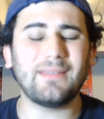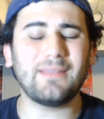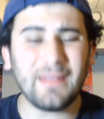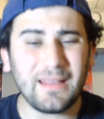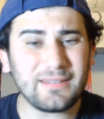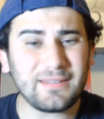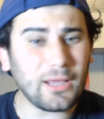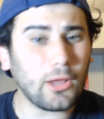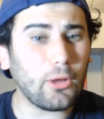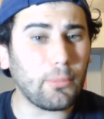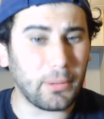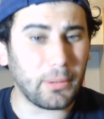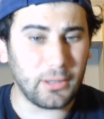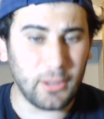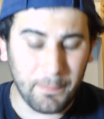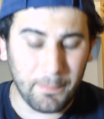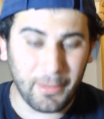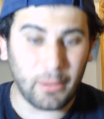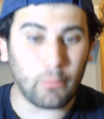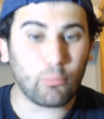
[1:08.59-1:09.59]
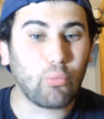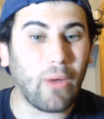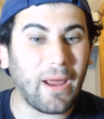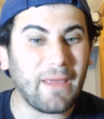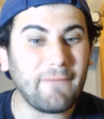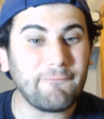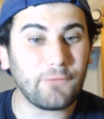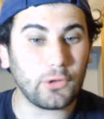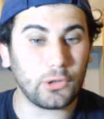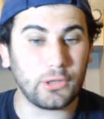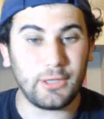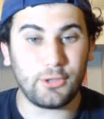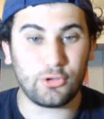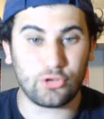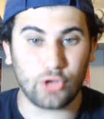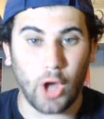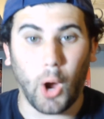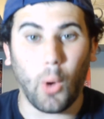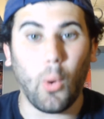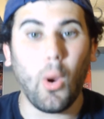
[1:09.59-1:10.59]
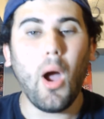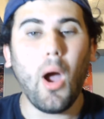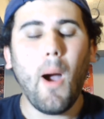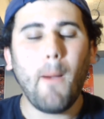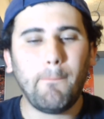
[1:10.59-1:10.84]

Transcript: and they celebrated a bit, rightfully so.